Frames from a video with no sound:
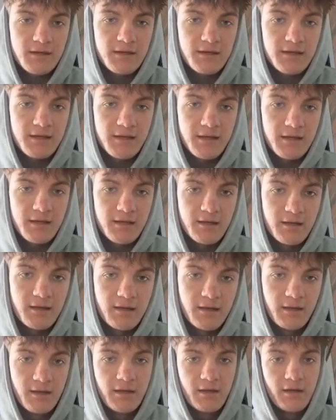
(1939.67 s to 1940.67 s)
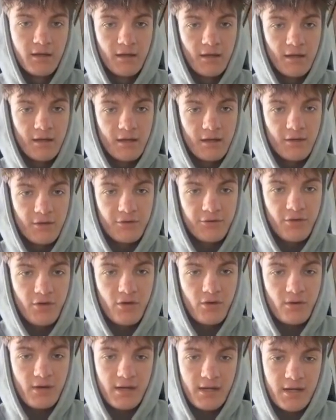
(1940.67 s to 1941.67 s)
Okay. Candle
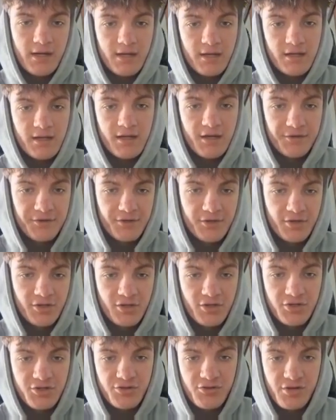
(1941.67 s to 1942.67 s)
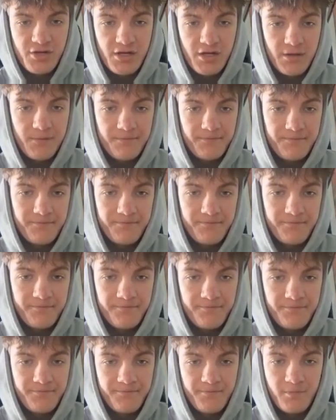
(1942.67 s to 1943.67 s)
2 and candle 3.
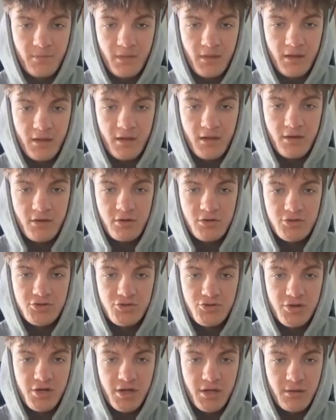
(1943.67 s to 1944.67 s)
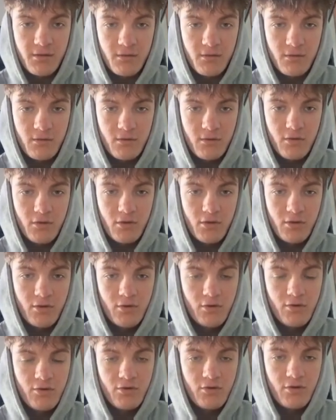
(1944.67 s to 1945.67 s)
Candle tree.
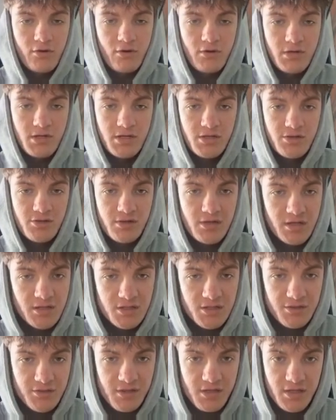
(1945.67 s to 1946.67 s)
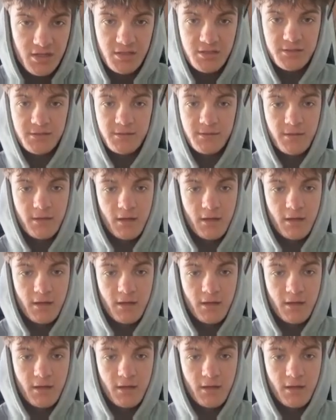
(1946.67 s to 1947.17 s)
33 trees.